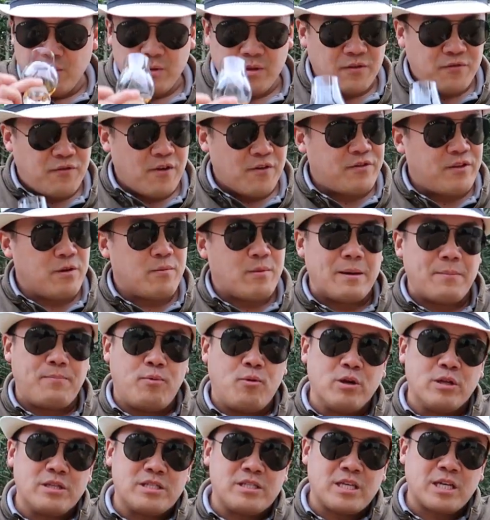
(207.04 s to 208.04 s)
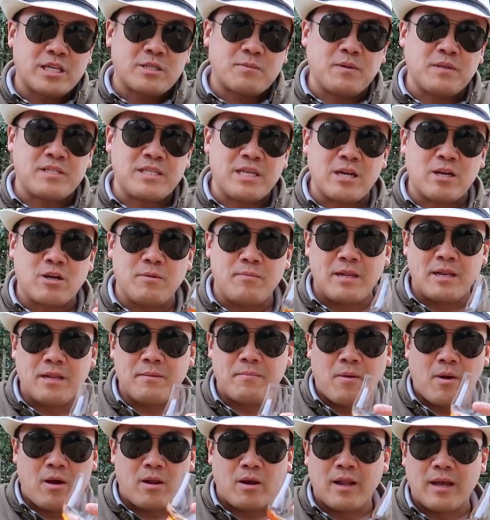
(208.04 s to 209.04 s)
with the 51.6%
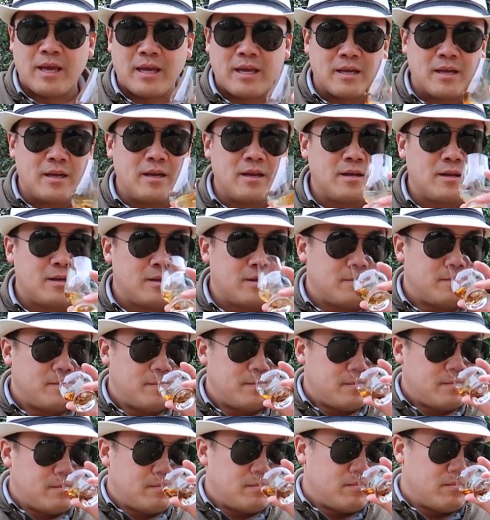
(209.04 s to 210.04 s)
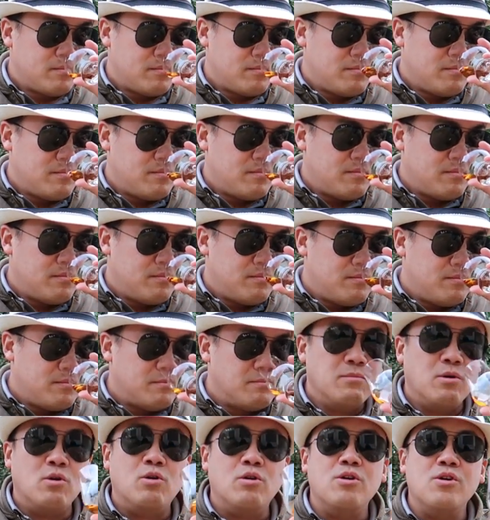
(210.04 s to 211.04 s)
committee bottling,
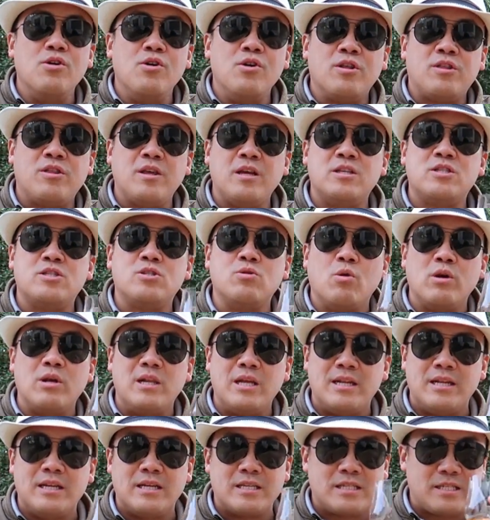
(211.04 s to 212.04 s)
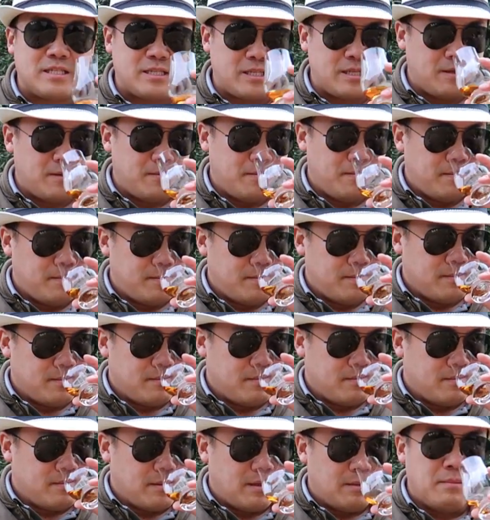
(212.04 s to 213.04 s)
more earthy soiliness.
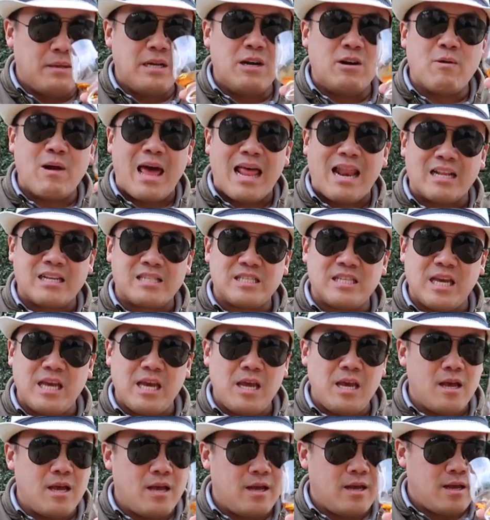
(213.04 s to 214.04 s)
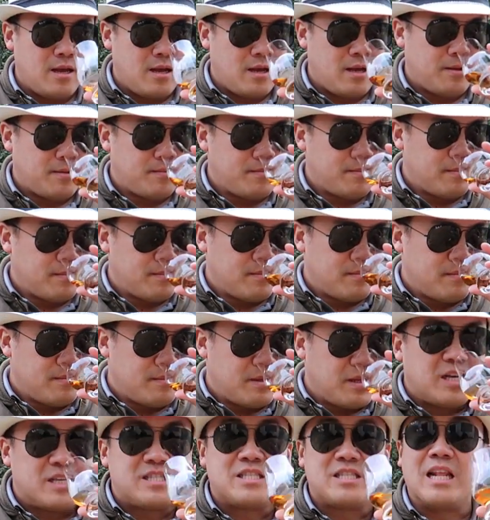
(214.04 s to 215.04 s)
Minerality,
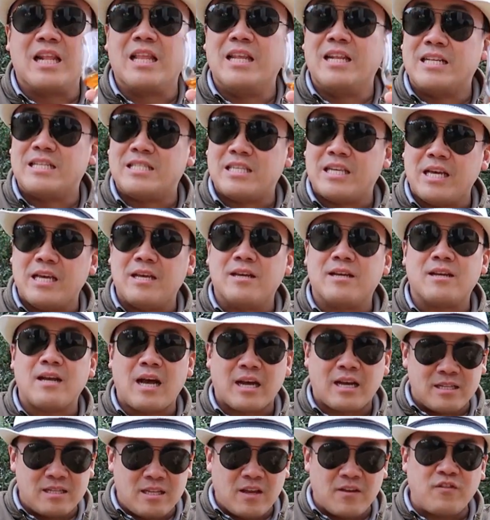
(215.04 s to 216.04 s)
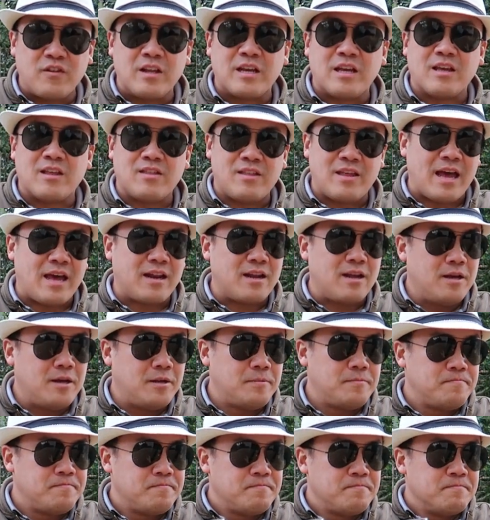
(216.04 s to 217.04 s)
salinity, I can definitely get that.
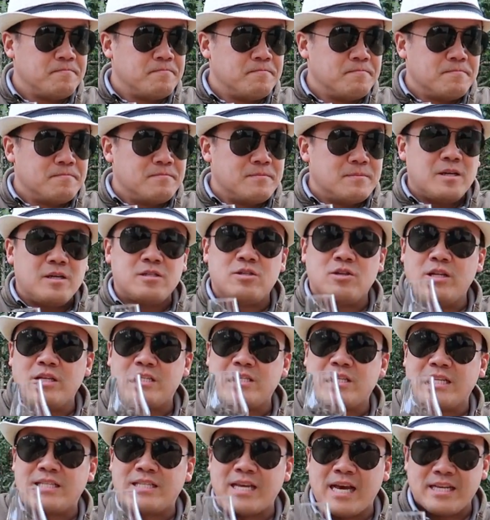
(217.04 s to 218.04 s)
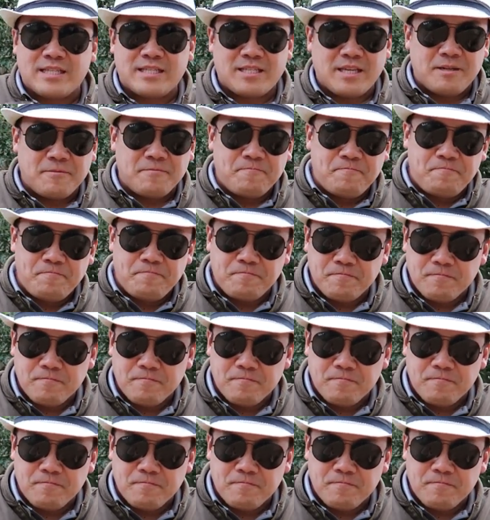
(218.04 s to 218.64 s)
So let's get tasting.